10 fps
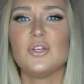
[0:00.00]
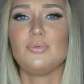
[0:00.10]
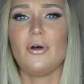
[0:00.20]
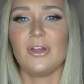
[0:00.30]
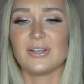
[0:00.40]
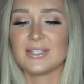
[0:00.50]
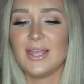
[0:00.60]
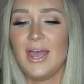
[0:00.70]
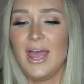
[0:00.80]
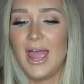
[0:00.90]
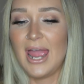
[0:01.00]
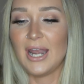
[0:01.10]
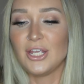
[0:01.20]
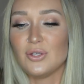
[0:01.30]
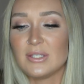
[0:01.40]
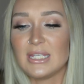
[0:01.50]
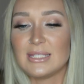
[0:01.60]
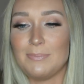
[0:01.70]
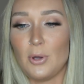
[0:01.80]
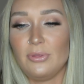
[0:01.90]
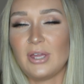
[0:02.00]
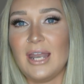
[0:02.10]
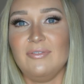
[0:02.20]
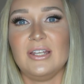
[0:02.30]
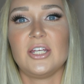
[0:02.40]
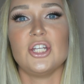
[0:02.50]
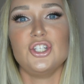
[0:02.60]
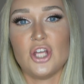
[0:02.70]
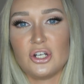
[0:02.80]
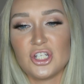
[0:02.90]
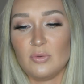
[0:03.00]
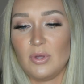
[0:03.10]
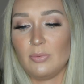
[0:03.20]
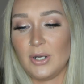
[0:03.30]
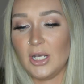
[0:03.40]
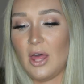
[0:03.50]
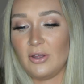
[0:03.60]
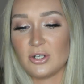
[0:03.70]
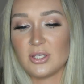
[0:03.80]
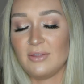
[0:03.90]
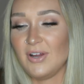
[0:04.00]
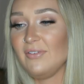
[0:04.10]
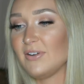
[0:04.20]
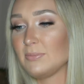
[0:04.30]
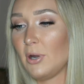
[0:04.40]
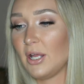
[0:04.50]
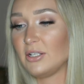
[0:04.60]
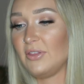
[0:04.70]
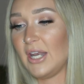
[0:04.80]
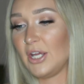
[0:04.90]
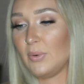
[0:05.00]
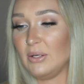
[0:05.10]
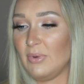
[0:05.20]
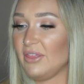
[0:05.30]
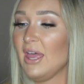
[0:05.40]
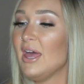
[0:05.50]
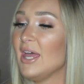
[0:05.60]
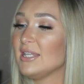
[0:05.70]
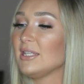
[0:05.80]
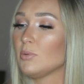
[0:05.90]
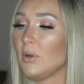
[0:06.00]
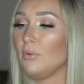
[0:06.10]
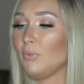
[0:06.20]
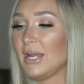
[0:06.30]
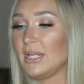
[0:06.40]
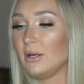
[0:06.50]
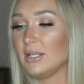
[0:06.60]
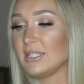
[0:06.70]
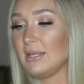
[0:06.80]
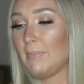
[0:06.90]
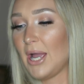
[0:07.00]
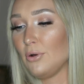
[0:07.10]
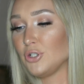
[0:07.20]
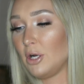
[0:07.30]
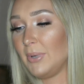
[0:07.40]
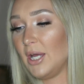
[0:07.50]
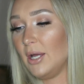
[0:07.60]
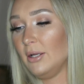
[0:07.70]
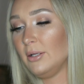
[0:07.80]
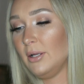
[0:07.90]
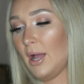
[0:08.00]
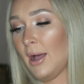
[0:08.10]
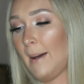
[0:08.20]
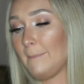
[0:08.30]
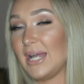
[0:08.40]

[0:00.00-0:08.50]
two products, and I use these both kind of in conjunction with one another. So the very first product that I go in with is this one right here. It's the Bioderma um,